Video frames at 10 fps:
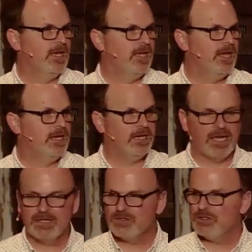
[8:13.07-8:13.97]
And He
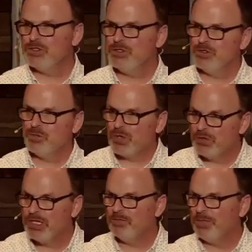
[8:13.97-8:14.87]
likes to choose
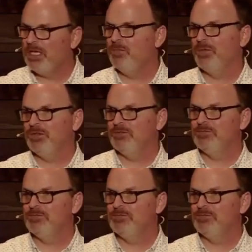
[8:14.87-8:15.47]
broken people.